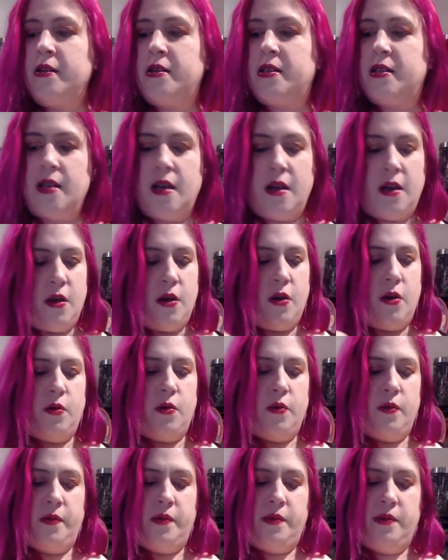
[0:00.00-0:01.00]

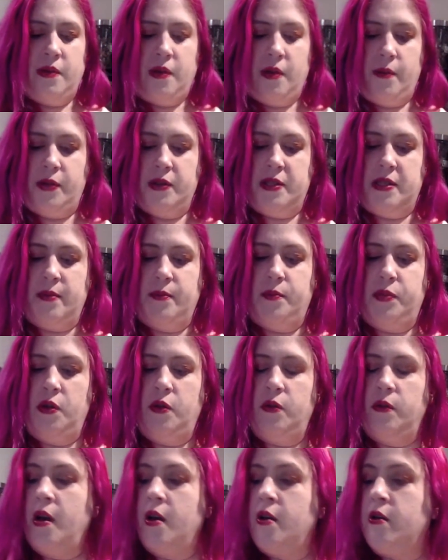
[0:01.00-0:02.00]
So Put some
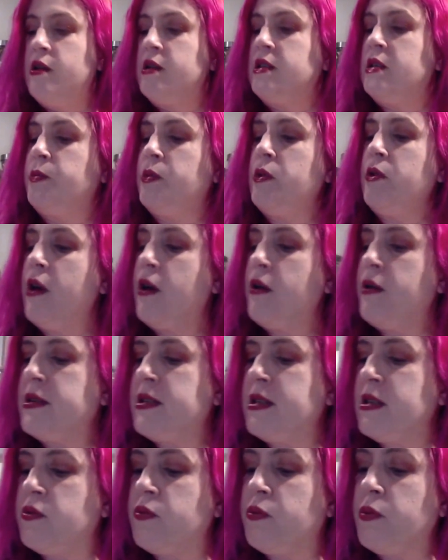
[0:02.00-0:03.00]
Blue Lotus. Blue
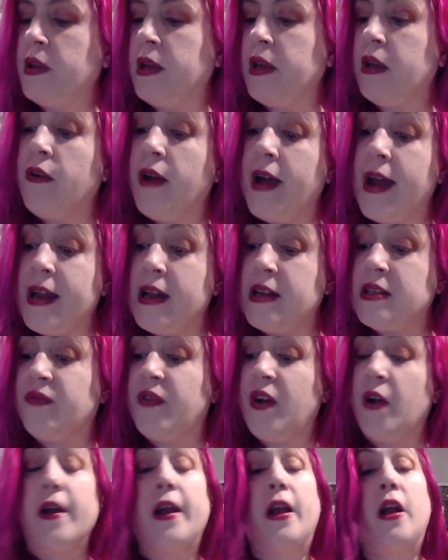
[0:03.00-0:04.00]
Lotus is really great.
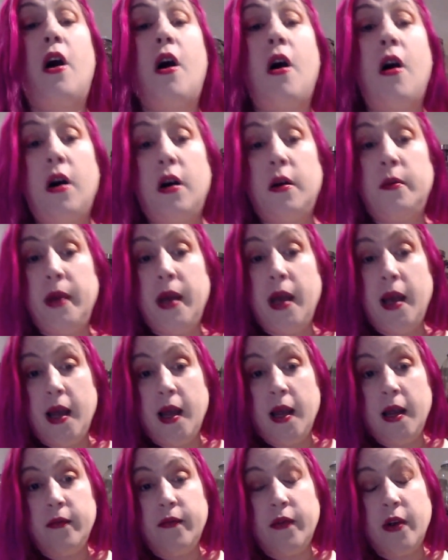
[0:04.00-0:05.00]
It's very
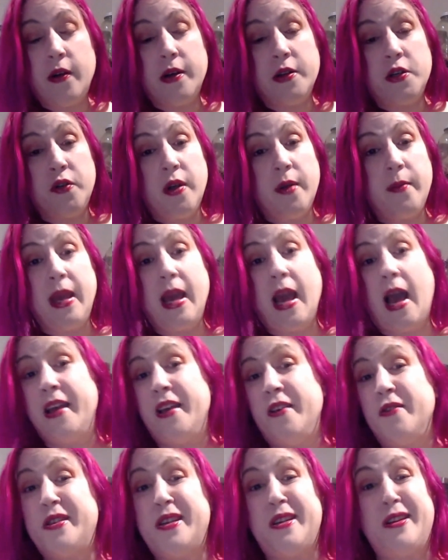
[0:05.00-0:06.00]
calming, very dreamy.
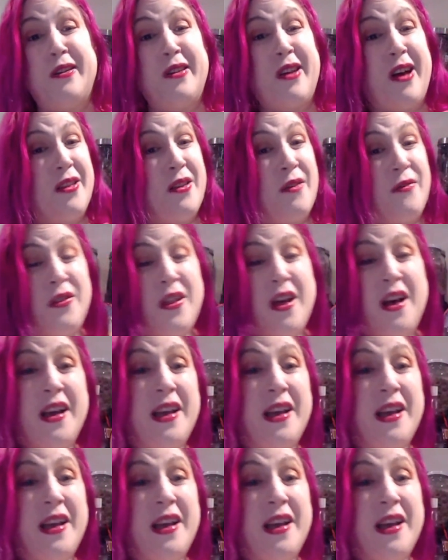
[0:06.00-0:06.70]
I use it in a lot of the